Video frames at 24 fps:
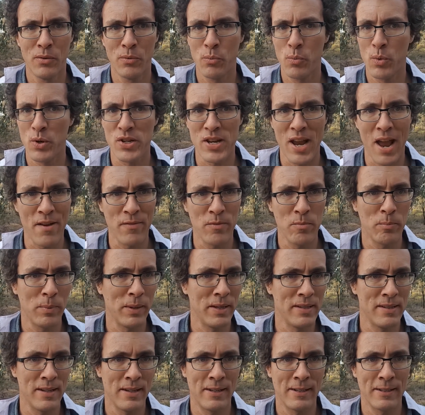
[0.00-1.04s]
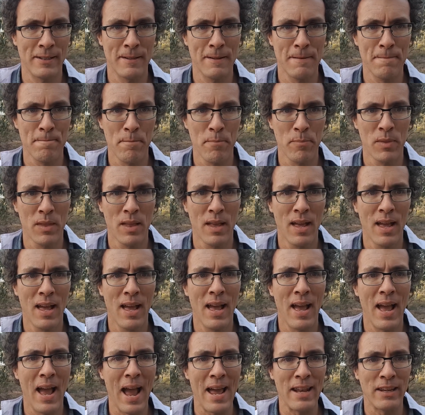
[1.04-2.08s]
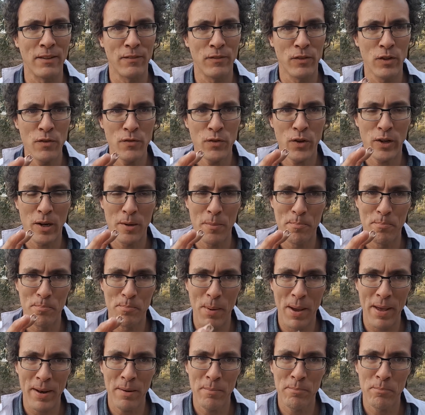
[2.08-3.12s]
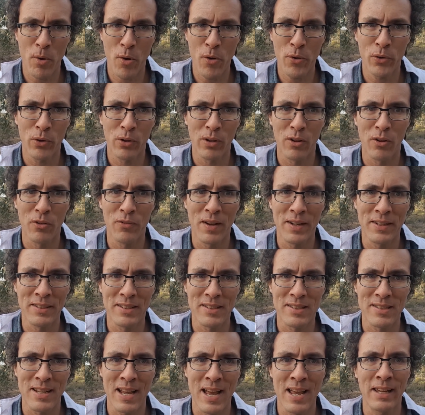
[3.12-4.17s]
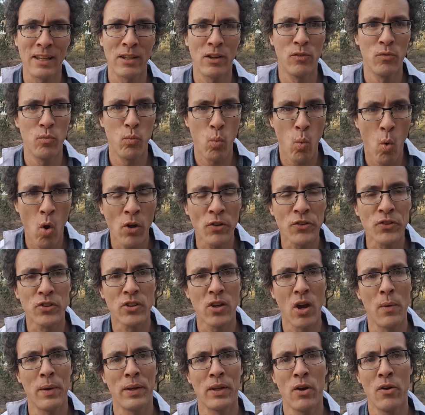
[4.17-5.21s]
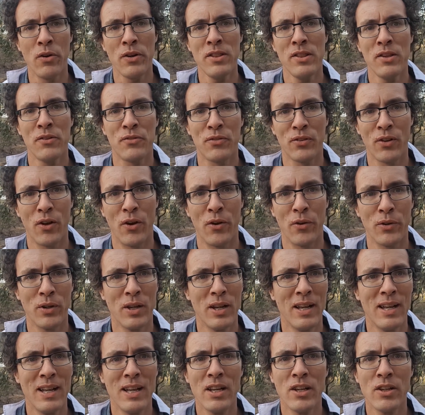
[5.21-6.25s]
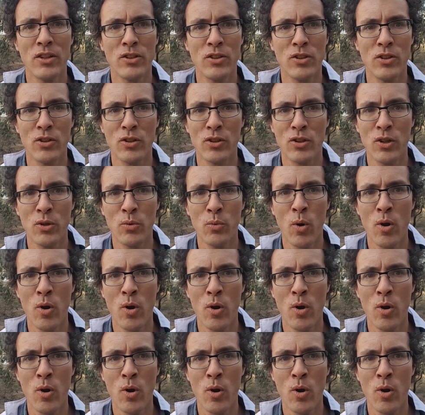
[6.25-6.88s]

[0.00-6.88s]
which haven't been dug. And if you've got a better model of understanding of what's going on in the flow, you